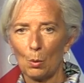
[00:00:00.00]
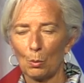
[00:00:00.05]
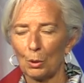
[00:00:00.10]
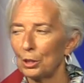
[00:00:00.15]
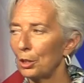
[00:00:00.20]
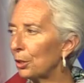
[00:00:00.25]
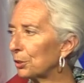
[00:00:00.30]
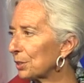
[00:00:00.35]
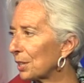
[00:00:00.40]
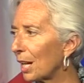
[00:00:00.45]
We're
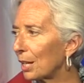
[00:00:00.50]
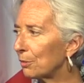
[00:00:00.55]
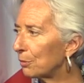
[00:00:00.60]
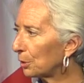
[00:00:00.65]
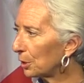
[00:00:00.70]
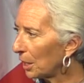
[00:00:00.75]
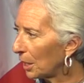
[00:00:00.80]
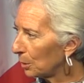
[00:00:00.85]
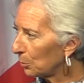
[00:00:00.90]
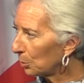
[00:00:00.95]
not
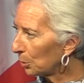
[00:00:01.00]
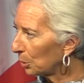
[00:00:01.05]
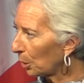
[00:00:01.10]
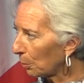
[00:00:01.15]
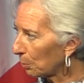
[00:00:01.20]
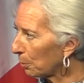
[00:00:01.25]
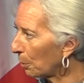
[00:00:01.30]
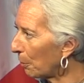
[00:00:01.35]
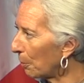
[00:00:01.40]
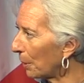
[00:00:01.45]
advocating, we're
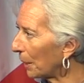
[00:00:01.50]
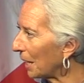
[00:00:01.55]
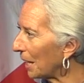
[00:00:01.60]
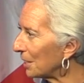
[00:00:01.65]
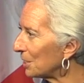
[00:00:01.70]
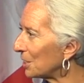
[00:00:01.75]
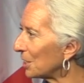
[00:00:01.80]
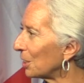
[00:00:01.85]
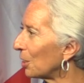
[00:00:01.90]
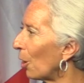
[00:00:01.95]
not
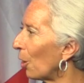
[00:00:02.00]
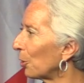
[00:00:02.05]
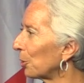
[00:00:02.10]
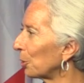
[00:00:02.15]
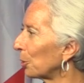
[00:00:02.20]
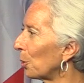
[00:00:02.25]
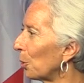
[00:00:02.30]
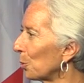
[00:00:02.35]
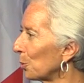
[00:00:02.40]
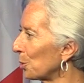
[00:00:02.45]
propagating
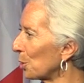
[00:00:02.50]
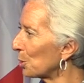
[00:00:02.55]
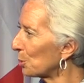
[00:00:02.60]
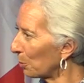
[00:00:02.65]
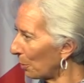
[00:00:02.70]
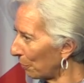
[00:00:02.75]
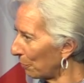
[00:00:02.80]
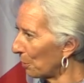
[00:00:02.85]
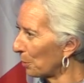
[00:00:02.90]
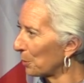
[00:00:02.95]
other causes,
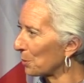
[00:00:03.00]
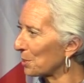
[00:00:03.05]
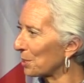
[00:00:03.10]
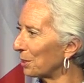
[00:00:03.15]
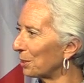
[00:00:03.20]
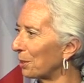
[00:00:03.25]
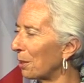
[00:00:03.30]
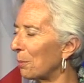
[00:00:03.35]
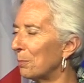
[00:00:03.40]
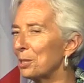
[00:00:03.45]
we're
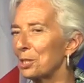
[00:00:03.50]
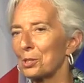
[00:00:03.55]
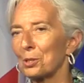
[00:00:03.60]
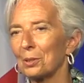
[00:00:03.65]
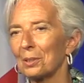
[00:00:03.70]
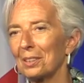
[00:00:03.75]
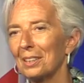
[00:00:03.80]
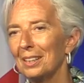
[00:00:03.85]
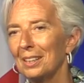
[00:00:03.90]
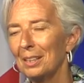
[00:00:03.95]
focusing on our
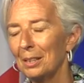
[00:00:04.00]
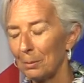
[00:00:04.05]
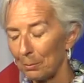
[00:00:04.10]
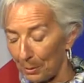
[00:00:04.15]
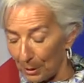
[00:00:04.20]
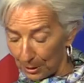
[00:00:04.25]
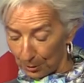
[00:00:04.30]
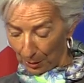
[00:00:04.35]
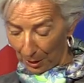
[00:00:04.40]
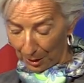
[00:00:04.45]
mission,
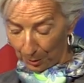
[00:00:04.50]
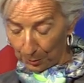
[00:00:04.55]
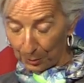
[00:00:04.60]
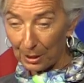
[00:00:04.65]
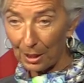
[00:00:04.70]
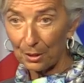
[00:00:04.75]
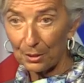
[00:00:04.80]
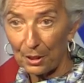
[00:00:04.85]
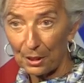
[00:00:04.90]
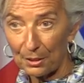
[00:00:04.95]
but I
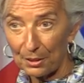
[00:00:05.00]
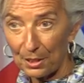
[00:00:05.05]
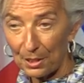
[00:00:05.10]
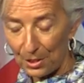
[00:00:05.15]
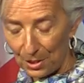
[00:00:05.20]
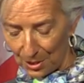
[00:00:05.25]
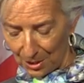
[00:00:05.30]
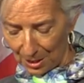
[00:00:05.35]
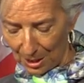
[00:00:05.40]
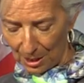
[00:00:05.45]
regard that
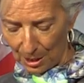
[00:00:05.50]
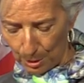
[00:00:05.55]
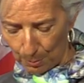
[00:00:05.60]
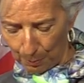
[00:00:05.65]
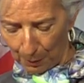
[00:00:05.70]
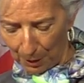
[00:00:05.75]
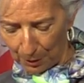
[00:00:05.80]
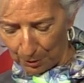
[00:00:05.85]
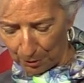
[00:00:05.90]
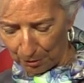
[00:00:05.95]
this is
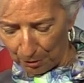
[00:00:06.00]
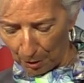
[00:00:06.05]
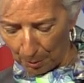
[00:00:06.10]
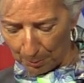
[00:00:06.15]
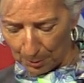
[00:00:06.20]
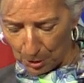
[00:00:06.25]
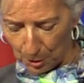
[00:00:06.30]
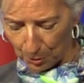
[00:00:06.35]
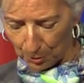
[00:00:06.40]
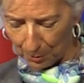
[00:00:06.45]
part of our
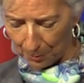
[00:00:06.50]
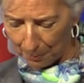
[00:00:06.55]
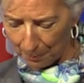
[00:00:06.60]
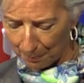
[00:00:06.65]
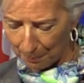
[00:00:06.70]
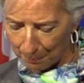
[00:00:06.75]
mission.